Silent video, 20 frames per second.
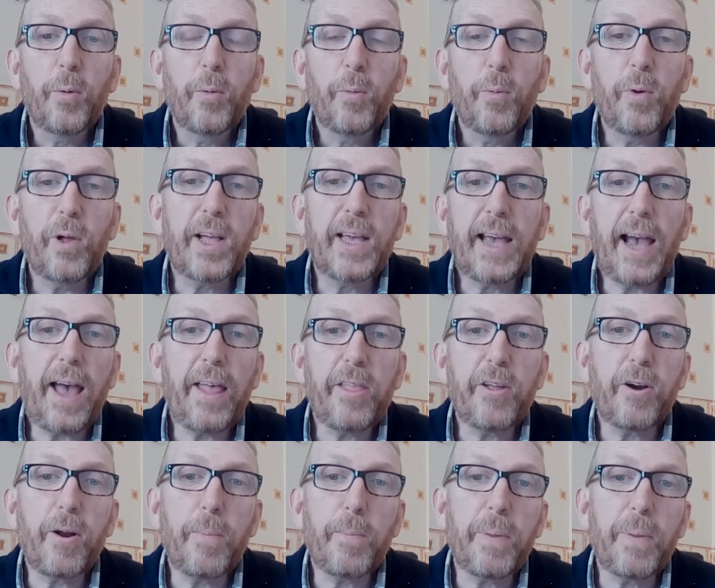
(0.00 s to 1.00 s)
will
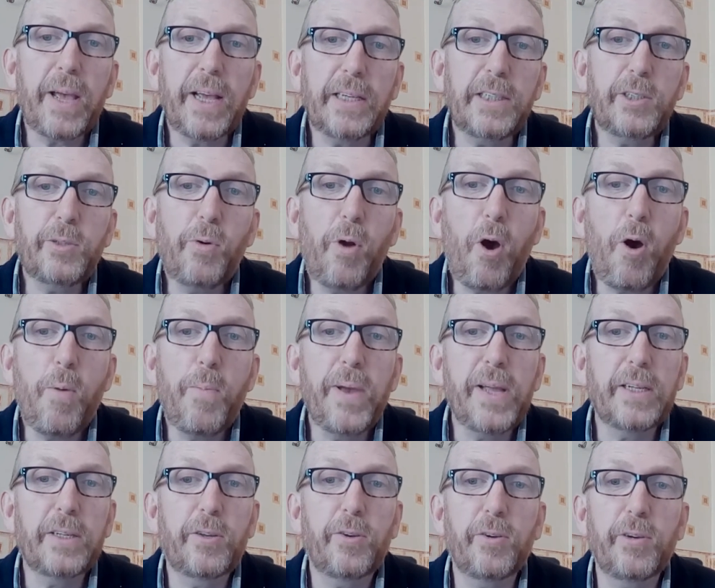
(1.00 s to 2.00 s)
gather up his robe
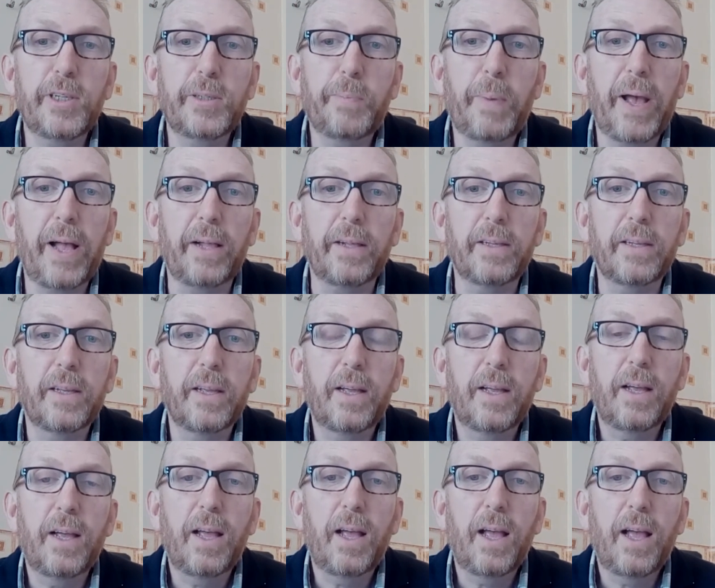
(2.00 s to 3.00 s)
into his belt.
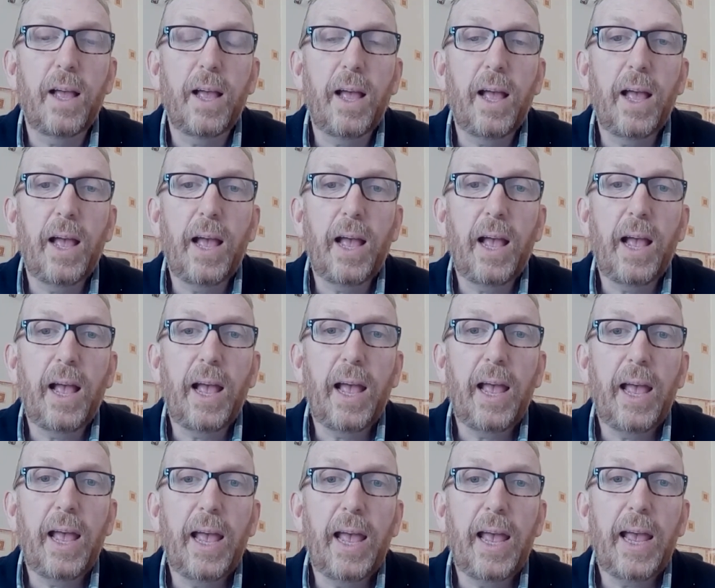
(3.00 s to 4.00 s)

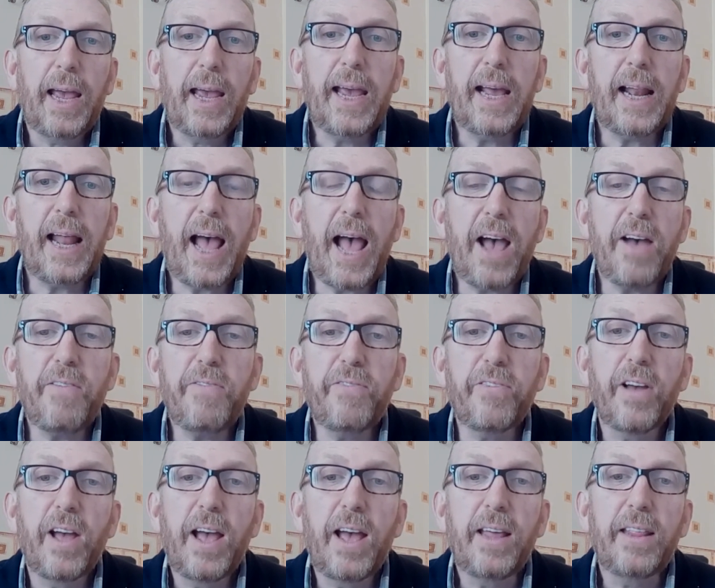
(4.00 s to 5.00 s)
He'll have
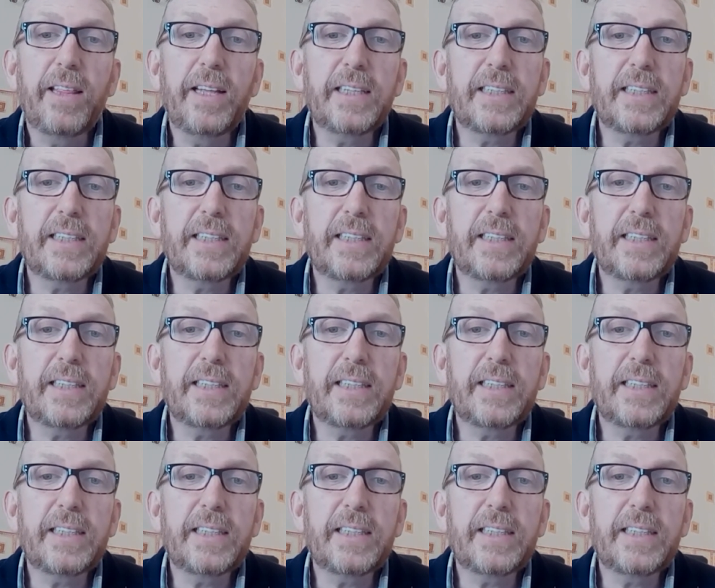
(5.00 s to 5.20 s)
the